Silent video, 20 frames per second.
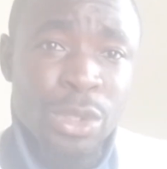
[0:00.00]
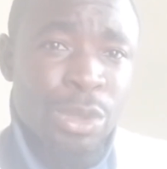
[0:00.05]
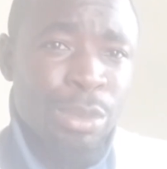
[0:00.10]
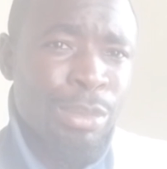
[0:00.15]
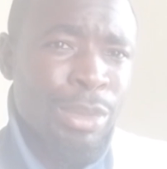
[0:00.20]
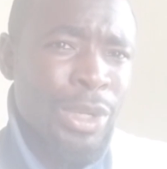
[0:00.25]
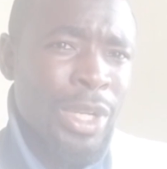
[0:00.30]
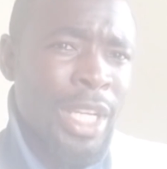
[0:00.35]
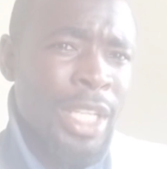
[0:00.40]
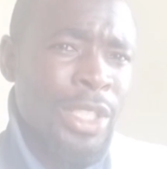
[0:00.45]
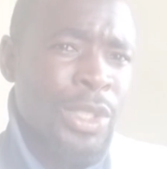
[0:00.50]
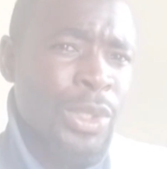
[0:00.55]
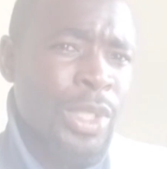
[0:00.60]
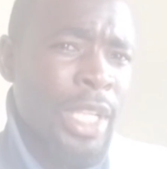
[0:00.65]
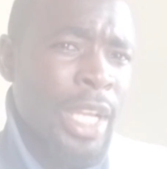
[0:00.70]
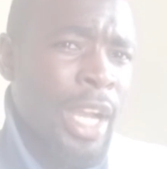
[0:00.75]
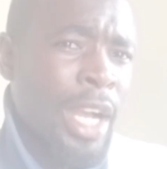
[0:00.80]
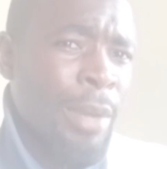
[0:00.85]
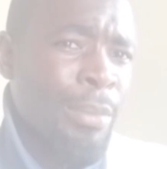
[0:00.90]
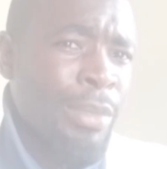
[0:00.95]
footballers to
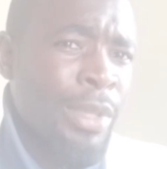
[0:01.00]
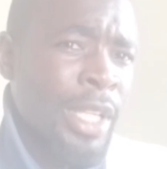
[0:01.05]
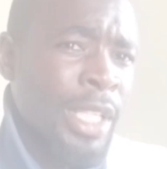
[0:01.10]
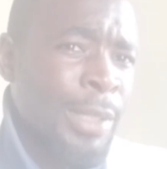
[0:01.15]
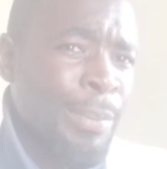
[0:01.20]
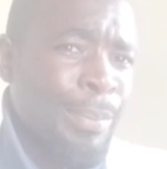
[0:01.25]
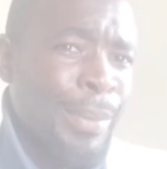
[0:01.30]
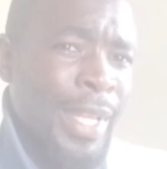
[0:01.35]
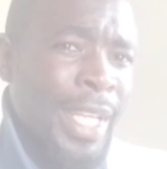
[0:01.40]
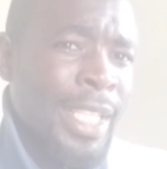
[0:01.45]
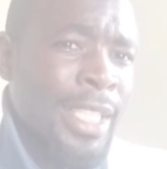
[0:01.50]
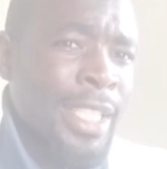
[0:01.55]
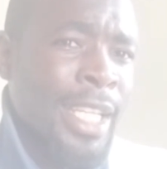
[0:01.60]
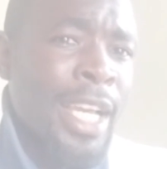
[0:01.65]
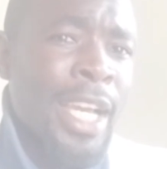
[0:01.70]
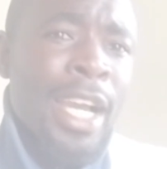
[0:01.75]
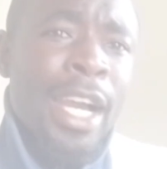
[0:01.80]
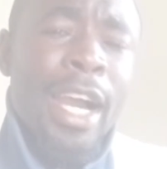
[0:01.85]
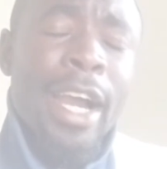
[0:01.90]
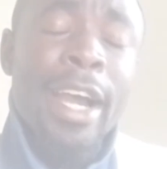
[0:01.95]
take up the space
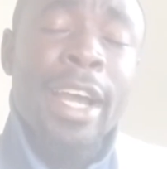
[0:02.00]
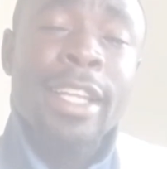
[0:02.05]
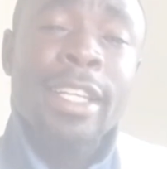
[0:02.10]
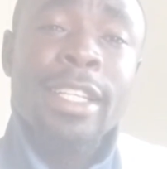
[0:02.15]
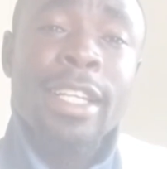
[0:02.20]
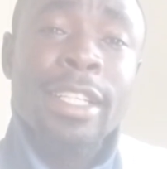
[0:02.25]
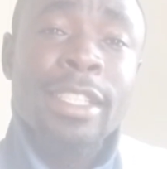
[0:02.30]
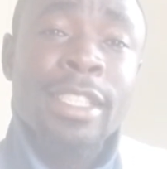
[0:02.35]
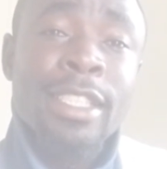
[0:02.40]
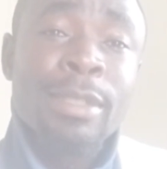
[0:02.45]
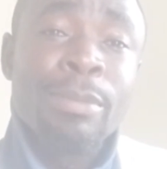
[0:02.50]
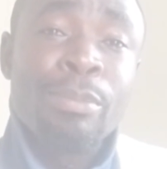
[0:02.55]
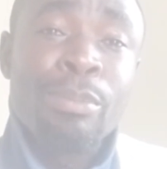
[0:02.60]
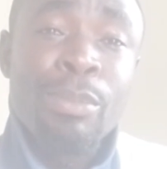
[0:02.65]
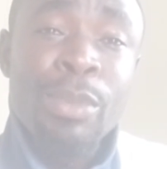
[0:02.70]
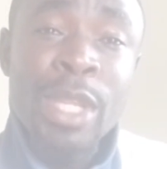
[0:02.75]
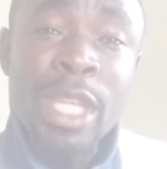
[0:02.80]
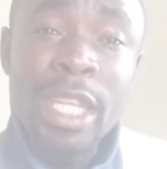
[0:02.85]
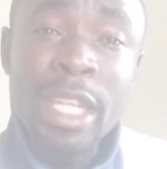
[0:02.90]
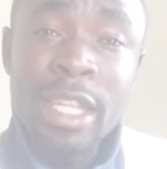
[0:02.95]
and
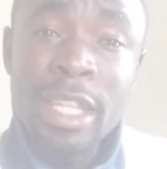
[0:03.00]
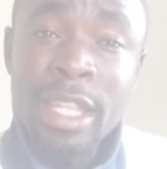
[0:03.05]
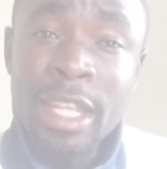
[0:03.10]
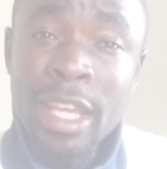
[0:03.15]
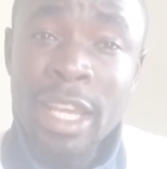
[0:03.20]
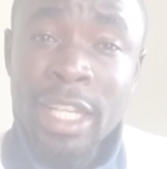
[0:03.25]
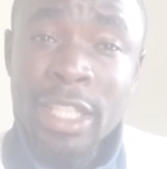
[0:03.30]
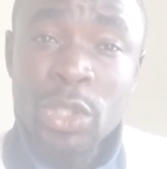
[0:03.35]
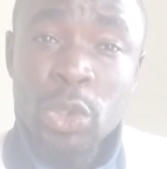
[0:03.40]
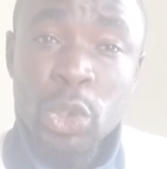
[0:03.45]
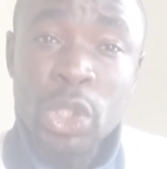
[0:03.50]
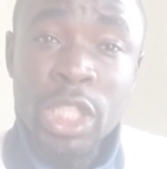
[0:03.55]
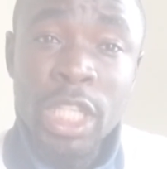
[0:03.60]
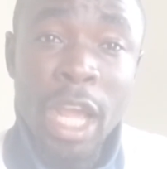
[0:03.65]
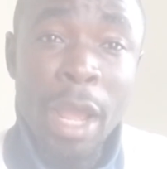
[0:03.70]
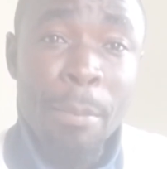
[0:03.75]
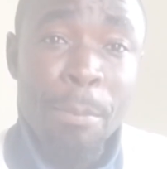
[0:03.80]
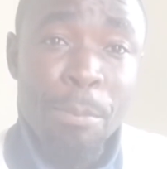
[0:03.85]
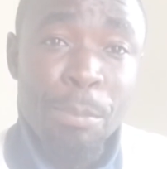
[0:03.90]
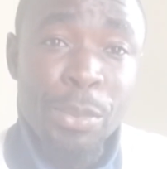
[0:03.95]
be there to
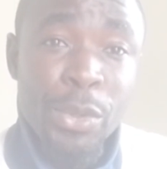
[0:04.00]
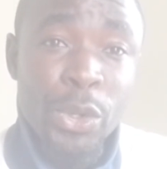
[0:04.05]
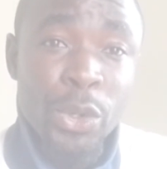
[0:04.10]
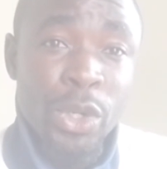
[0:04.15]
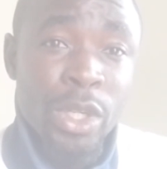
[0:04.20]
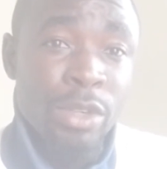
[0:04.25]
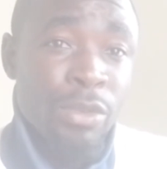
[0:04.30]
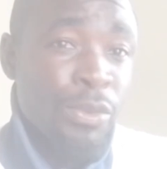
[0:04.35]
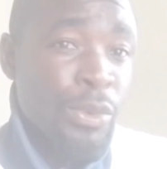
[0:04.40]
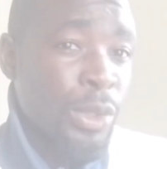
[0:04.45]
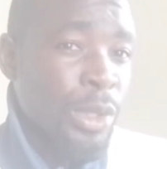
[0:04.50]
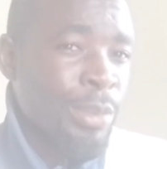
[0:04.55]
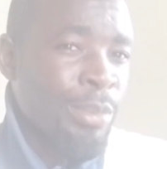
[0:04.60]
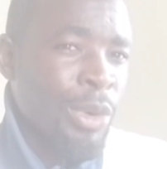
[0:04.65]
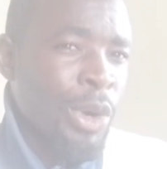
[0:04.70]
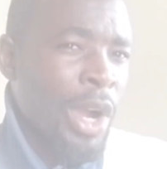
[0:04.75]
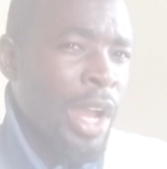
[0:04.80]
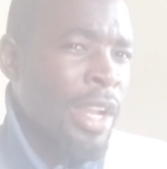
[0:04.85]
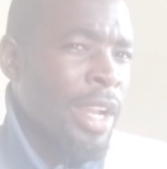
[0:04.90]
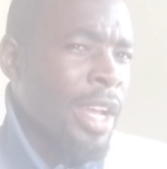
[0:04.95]
champion
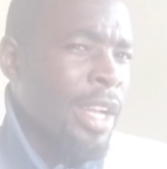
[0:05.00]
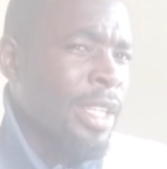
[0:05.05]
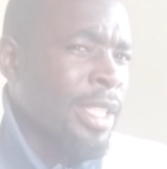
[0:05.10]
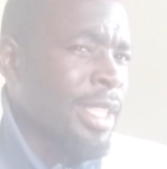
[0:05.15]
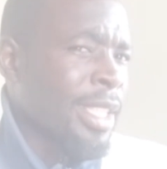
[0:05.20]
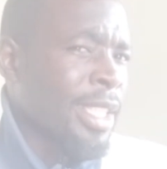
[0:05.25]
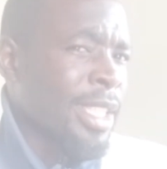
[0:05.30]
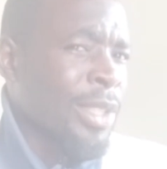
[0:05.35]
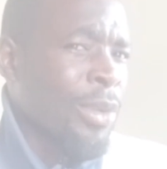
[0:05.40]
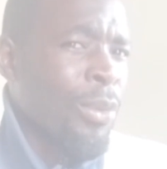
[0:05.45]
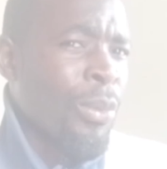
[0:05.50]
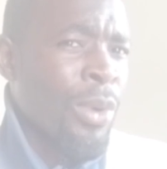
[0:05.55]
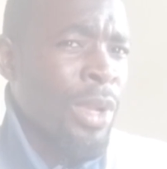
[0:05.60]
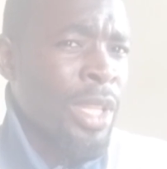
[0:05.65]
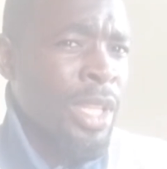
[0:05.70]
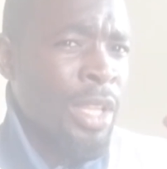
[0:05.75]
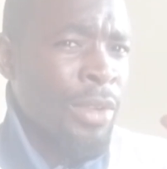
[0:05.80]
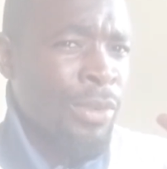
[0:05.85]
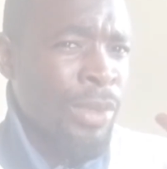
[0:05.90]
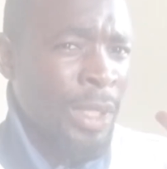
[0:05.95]
football analysis
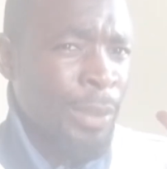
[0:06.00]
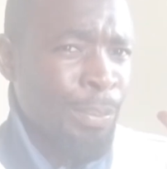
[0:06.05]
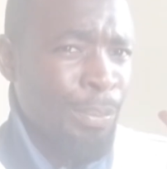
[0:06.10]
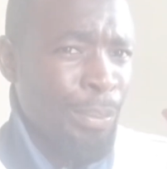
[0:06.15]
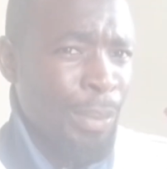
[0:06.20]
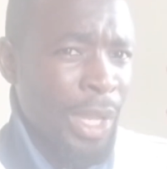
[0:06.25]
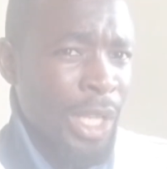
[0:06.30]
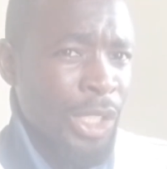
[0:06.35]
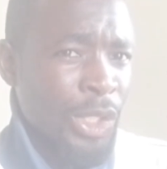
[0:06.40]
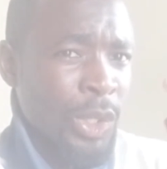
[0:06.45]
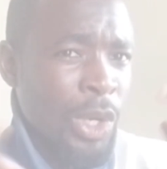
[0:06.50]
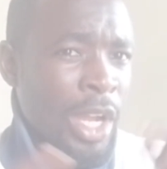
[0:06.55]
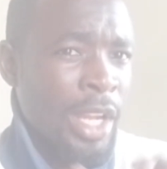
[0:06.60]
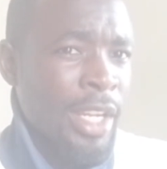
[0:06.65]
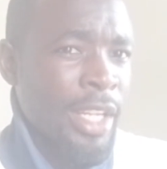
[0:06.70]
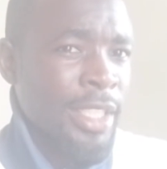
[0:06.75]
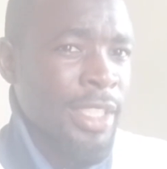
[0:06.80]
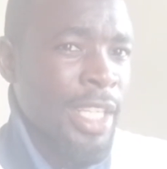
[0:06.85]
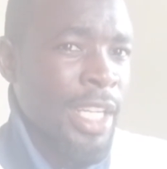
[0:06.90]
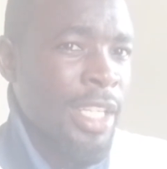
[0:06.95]
with the special
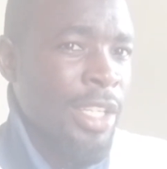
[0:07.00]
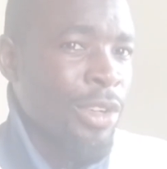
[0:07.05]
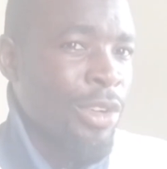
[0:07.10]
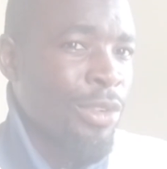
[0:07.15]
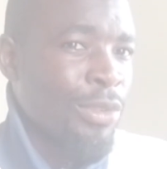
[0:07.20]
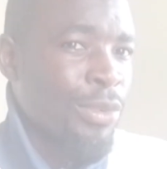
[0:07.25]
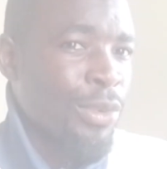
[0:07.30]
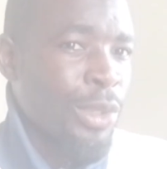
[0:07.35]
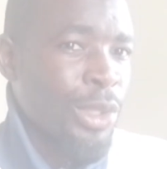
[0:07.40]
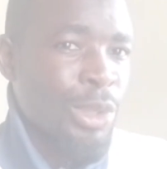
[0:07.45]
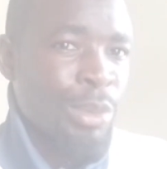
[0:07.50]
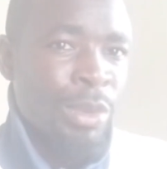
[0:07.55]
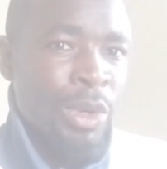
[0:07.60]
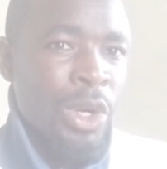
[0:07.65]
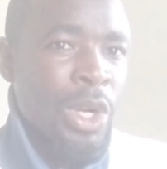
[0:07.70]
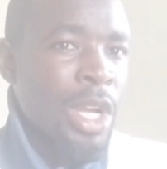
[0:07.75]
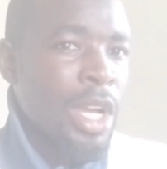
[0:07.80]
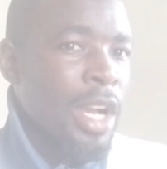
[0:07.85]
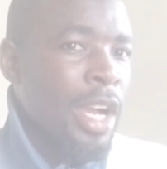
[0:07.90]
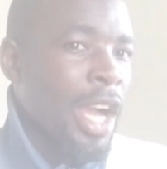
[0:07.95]
understanding of
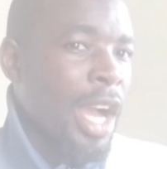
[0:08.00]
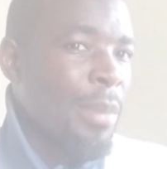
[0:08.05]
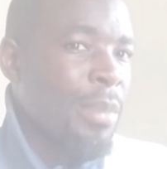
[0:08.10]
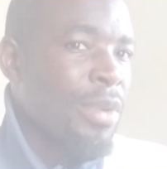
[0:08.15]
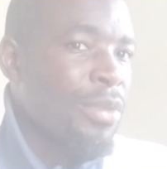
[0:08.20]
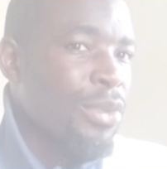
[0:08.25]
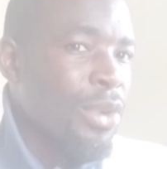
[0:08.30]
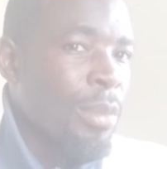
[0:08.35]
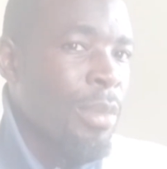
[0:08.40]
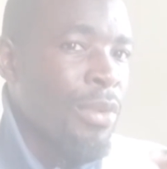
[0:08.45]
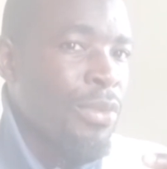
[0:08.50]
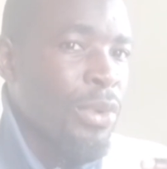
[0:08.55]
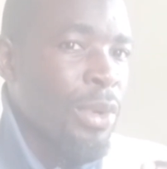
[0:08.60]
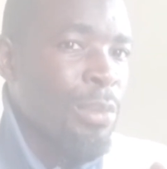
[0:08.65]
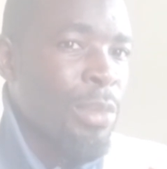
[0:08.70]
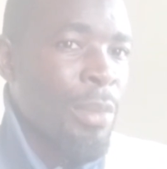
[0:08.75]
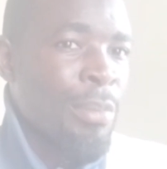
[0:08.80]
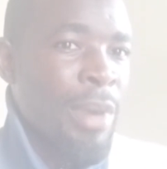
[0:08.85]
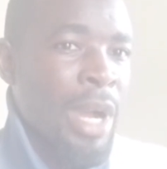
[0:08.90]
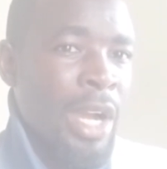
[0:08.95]
football coming from a
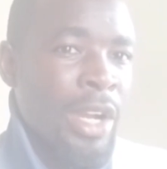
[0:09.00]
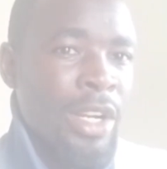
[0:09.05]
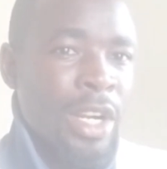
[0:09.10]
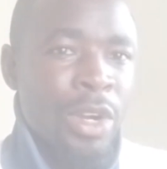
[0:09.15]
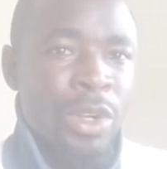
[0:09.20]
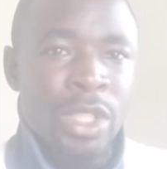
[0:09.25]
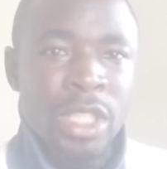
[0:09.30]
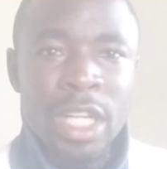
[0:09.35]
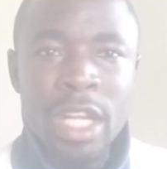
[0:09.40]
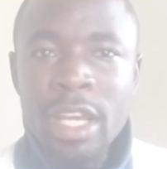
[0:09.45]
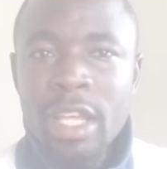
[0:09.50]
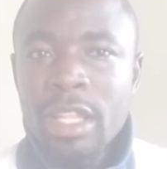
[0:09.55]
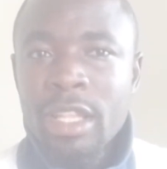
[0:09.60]
football background.